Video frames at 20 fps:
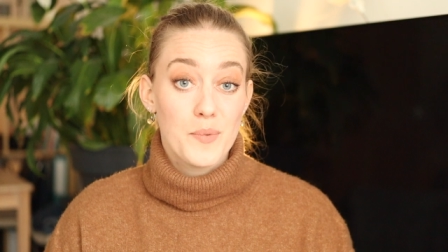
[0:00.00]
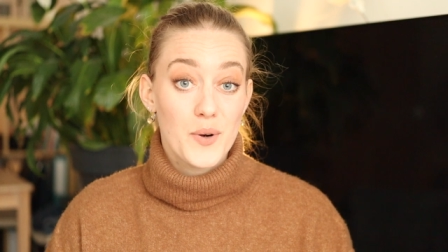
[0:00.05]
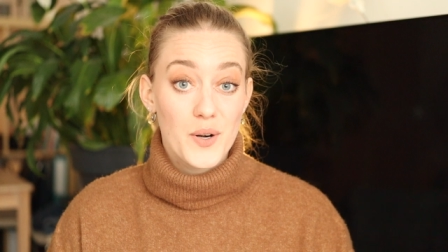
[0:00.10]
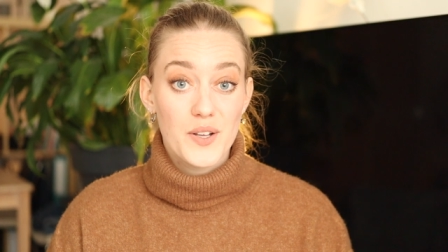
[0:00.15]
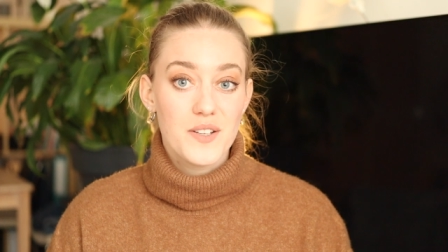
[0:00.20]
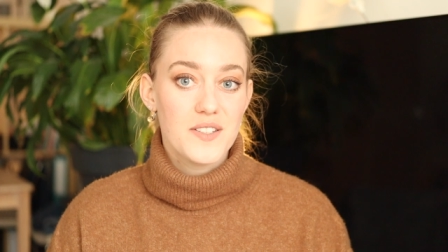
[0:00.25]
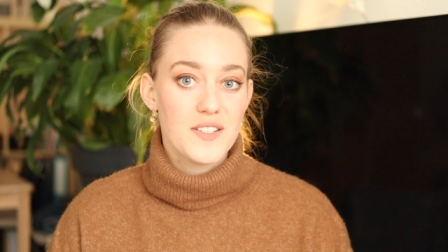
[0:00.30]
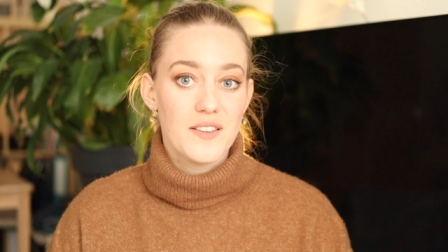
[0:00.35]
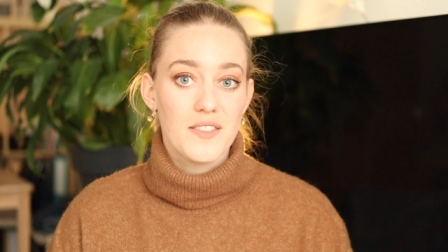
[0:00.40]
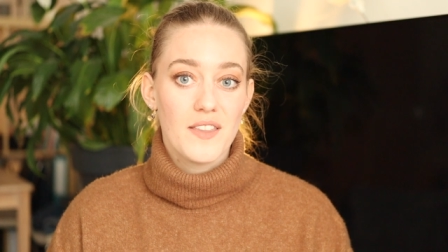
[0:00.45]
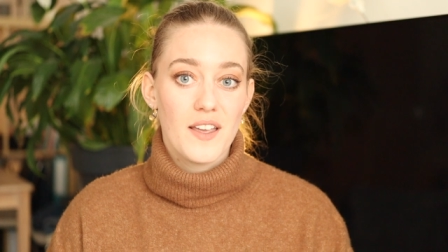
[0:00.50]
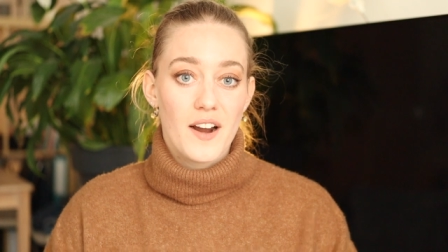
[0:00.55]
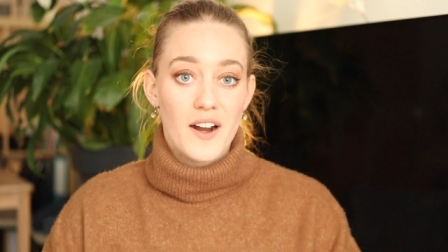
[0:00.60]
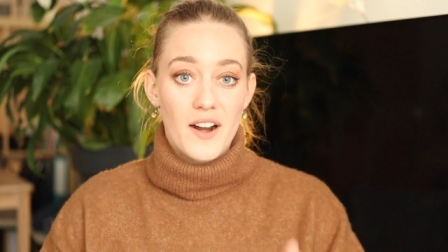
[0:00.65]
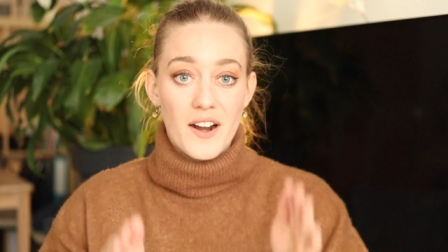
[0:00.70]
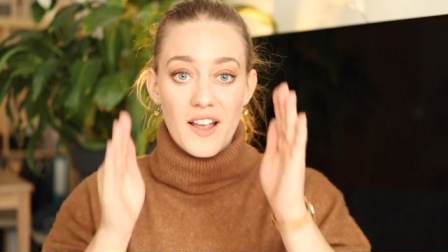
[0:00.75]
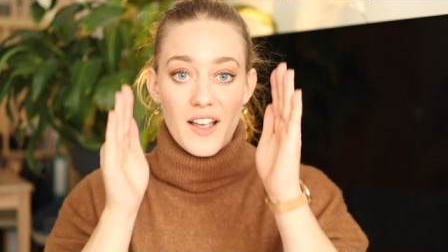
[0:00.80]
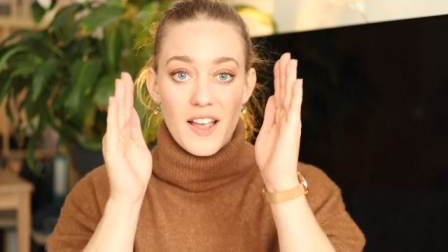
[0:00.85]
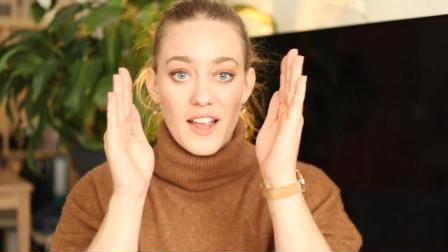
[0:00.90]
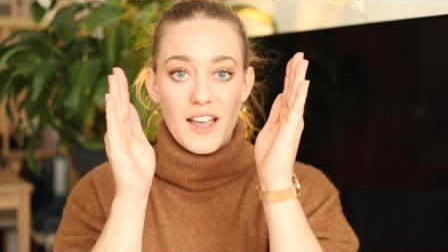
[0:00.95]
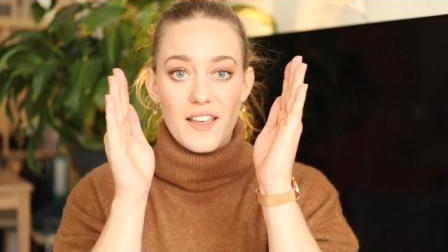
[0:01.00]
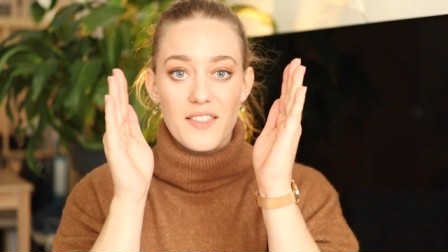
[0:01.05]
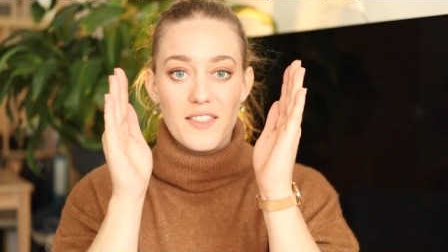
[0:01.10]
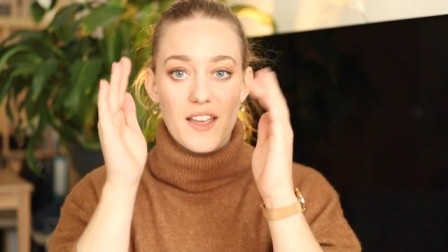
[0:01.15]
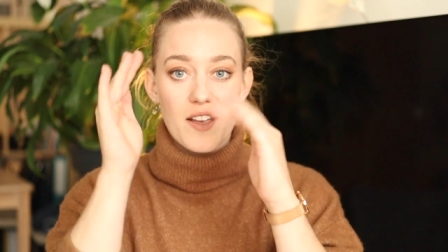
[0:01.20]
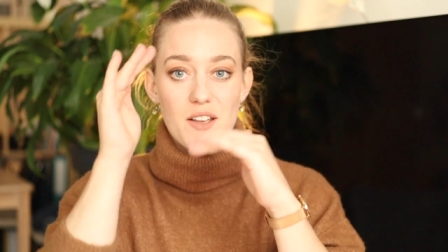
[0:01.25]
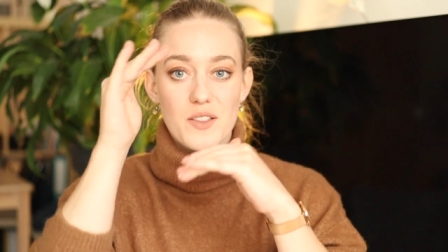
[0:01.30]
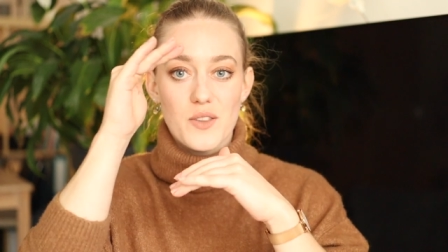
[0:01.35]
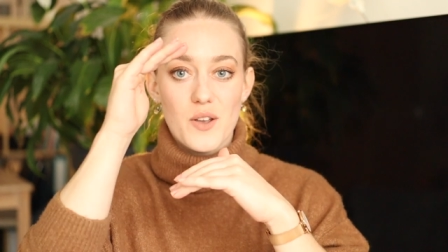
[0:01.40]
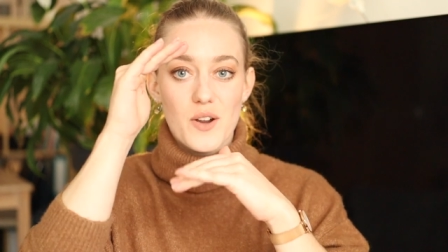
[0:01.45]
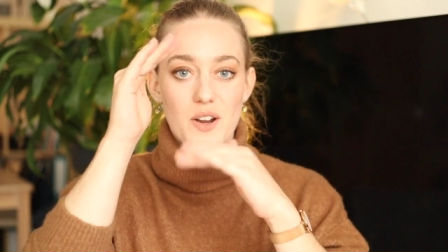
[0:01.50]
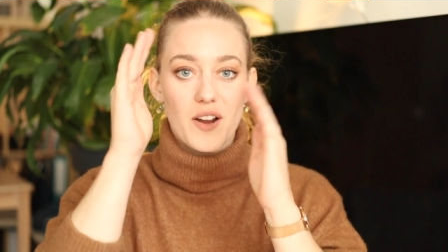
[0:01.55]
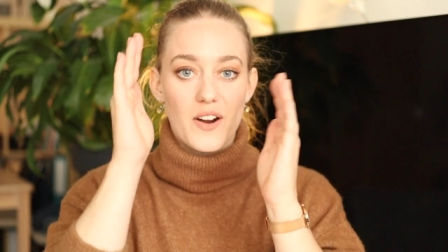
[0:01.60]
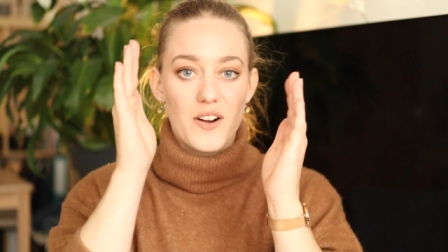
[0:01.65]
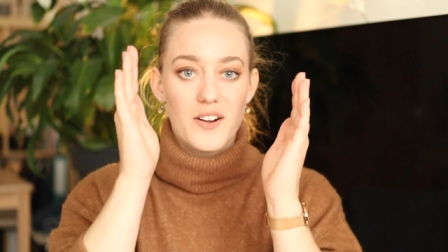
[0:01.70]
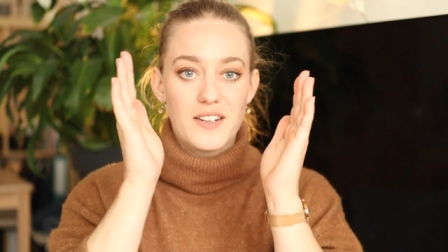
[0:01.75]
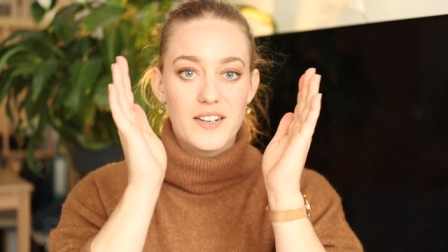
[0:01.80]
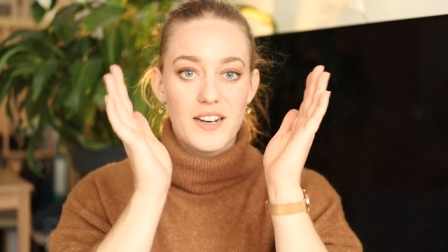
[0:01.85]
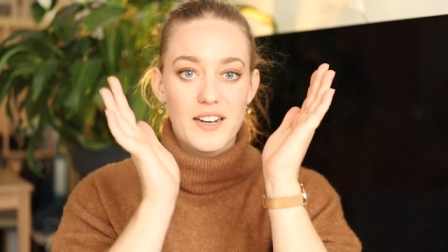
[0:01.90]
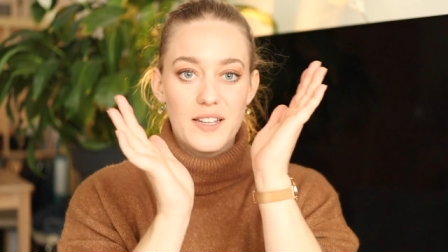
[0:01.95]
products in there and they, they
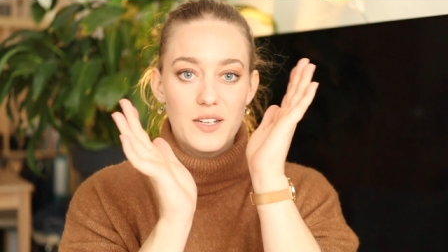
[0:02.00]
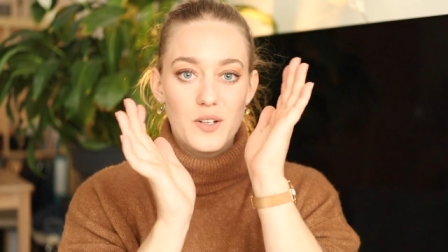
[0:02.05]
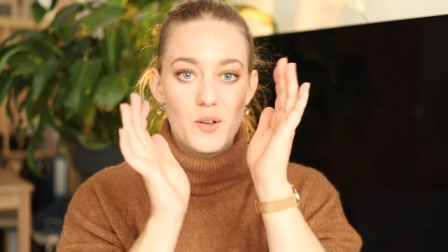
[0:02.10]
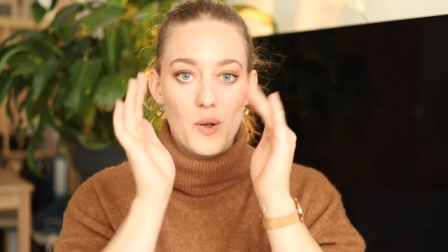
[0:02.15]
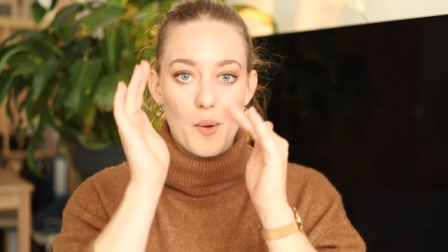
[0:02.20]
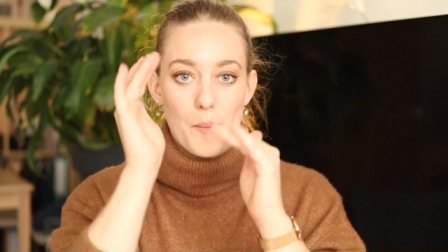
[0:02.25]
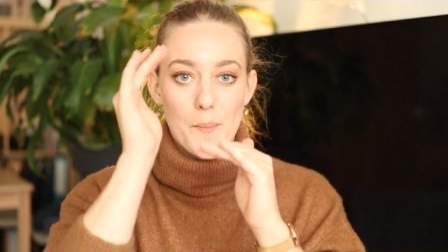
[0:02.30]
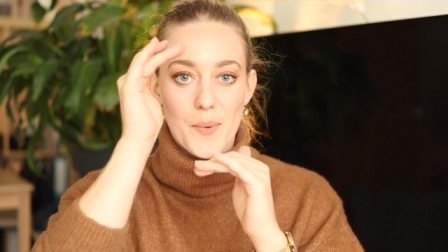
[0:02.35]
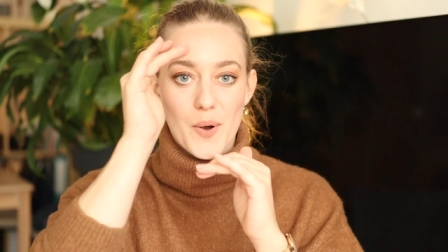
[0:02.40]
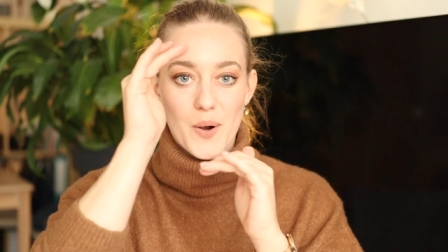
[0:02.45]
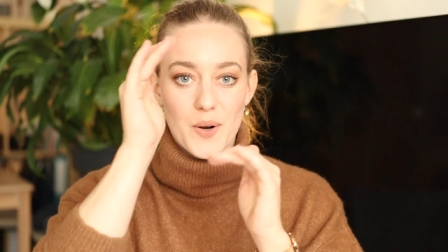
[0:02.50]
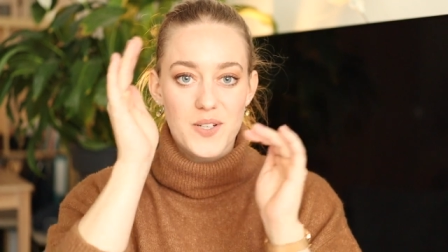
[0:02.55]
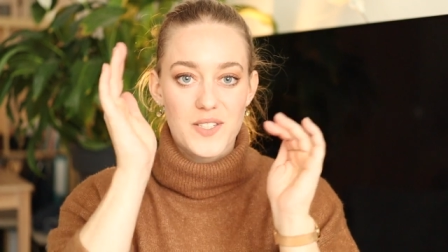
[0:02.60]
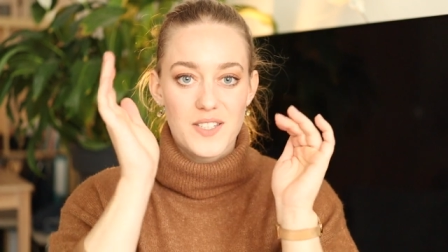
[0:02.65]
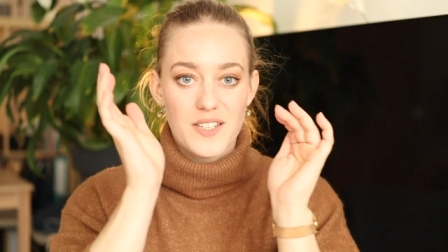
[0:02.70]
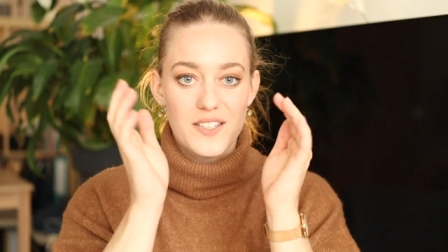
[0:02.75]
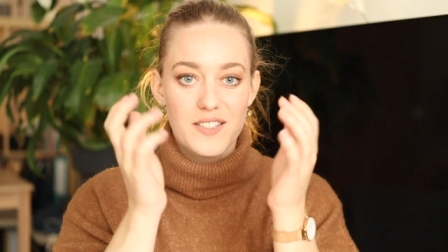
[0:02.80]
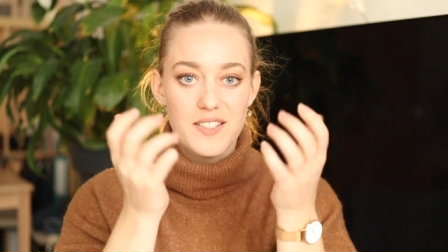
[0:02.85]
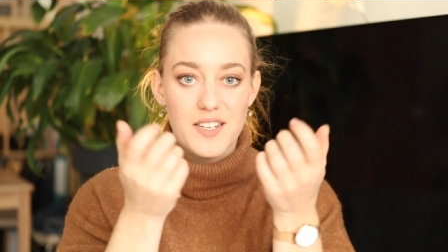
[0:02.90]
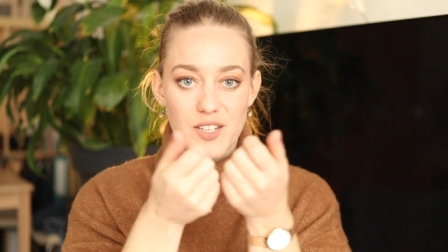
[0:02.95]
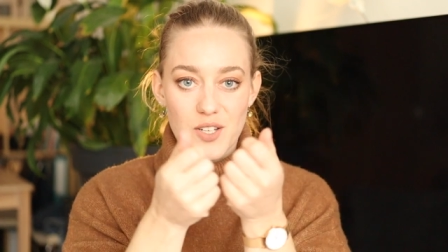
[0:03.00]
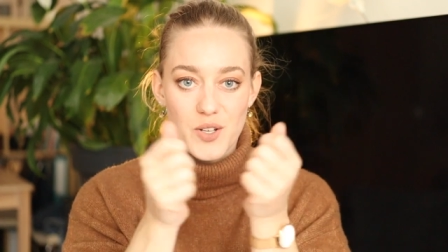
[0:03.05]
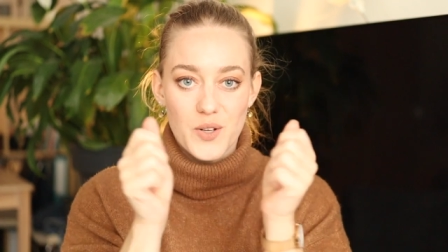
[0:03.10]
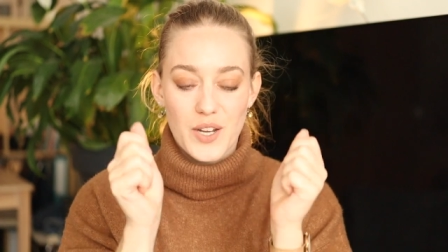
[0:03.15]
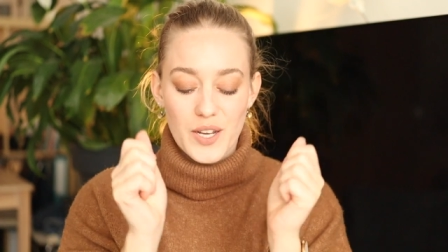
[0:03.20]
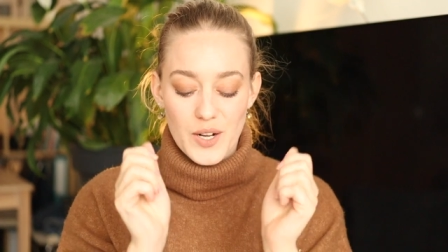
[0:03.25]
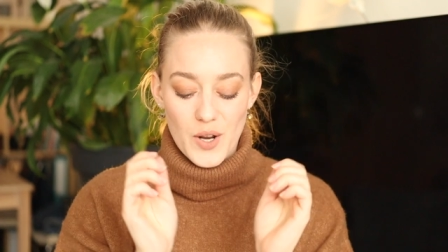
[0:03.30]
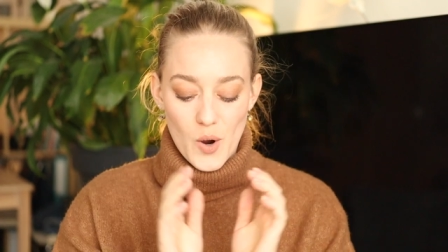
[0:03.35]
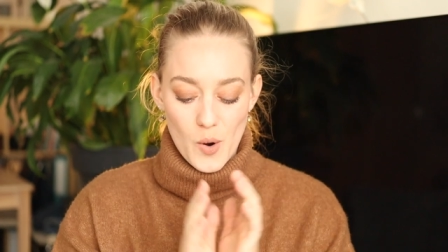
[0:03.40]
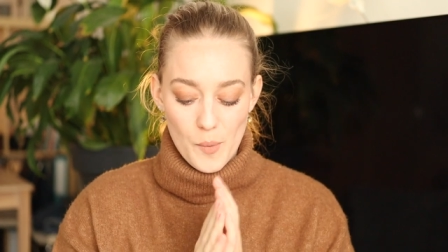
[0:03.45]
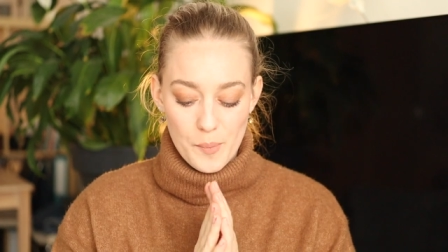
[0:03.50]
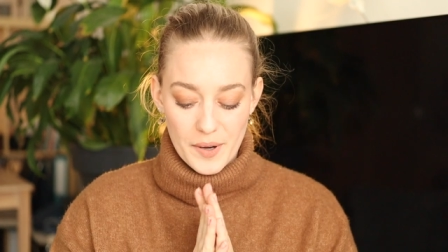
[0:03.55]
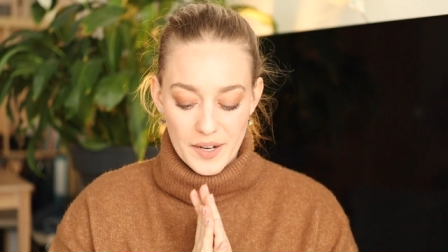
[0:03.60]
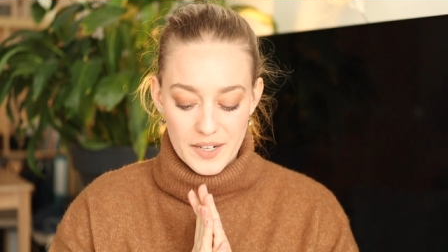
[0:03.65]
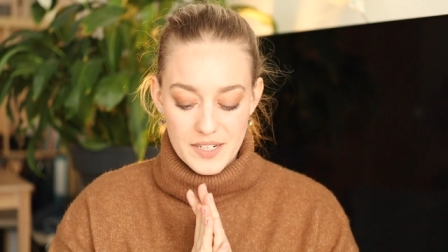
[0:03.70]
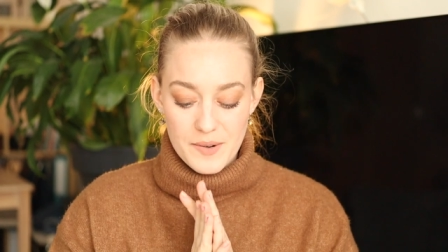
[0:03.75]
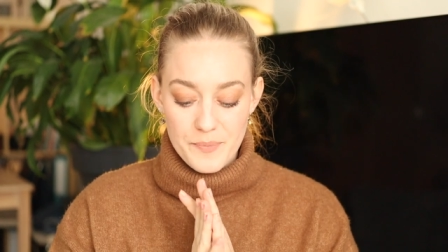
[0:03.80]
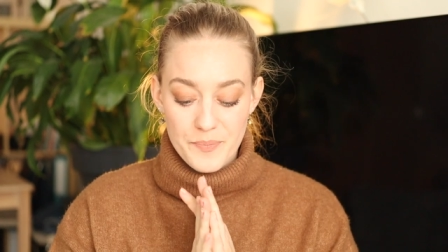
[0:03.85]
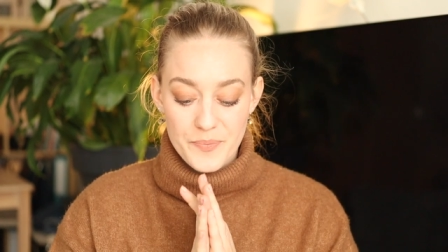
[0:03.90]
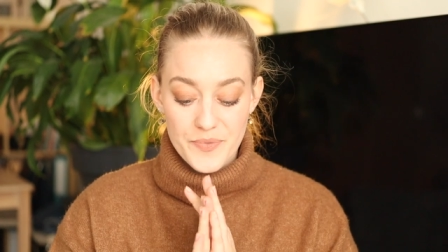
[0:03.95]
are in the little boxes that you can
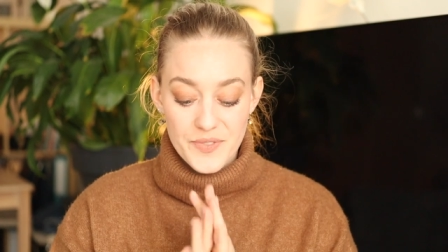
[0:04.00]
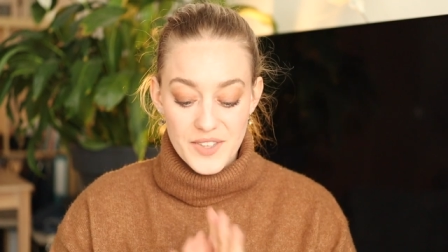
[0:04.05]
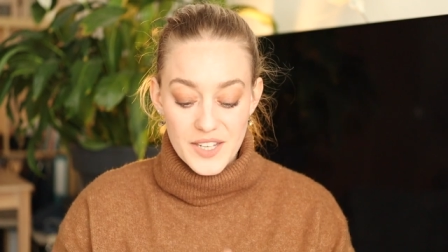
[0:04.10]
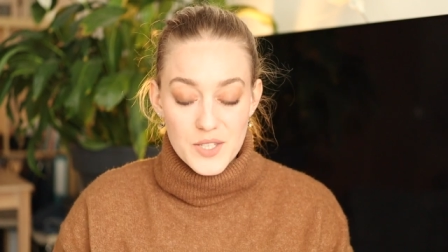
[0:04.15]
open.